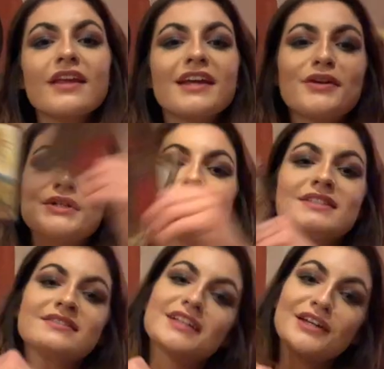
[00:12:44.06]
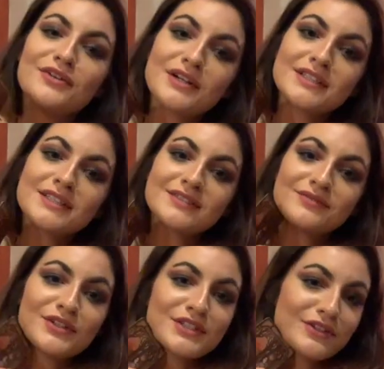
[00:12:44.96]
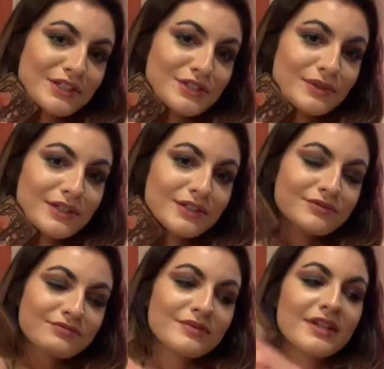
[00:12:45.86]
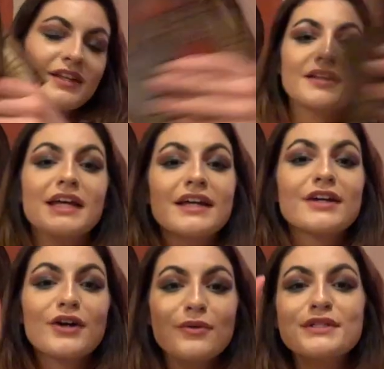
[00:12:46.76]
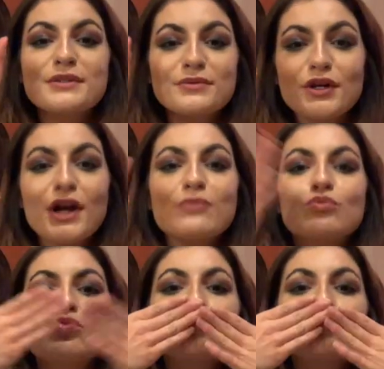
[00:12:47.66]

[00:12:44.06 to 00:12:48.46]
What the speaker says: Anyways, thank you guys. I'll see you next week. Like, comment, subscribe.